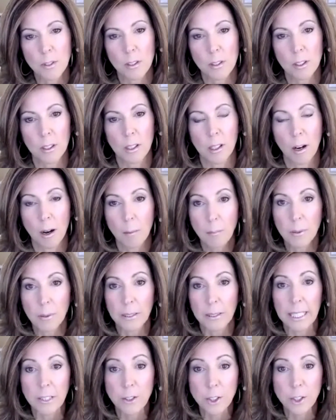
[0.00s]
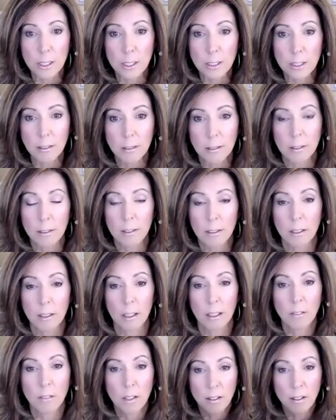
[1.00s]
are a compilation
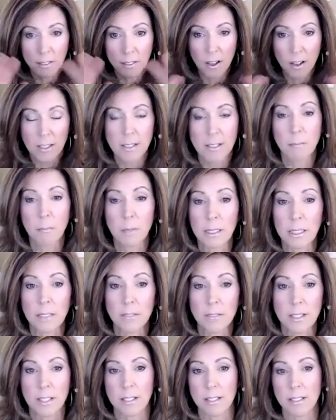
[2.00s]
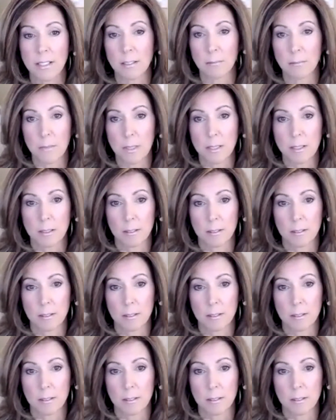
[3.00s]
of our thoughts and belief systems.